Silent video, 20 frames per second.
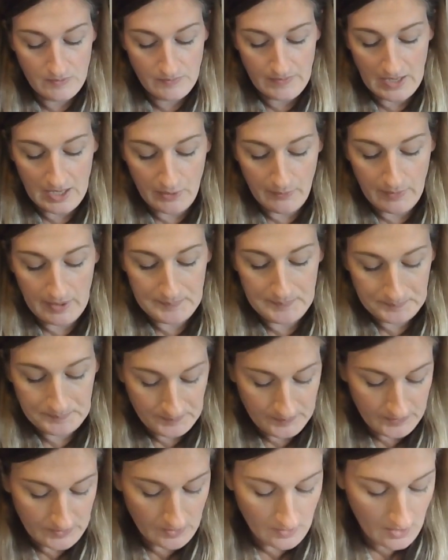Anyway,
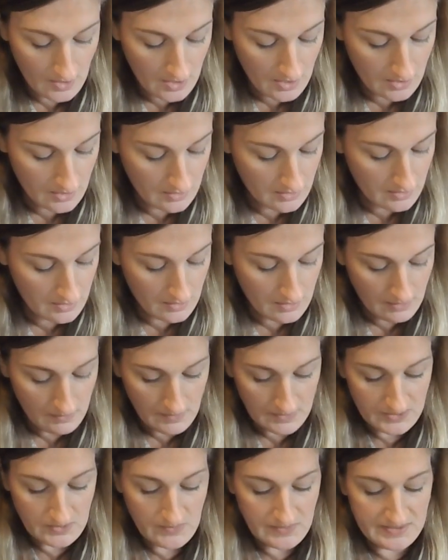
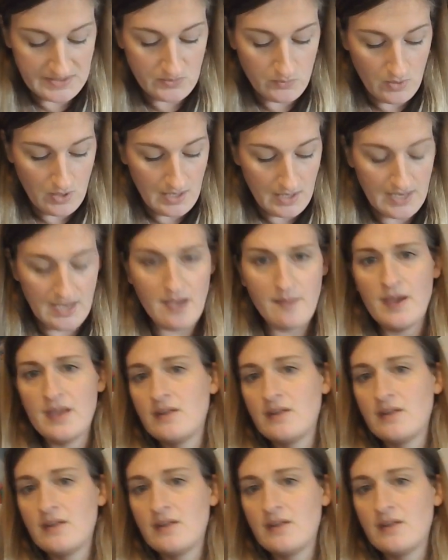and so this is where I am.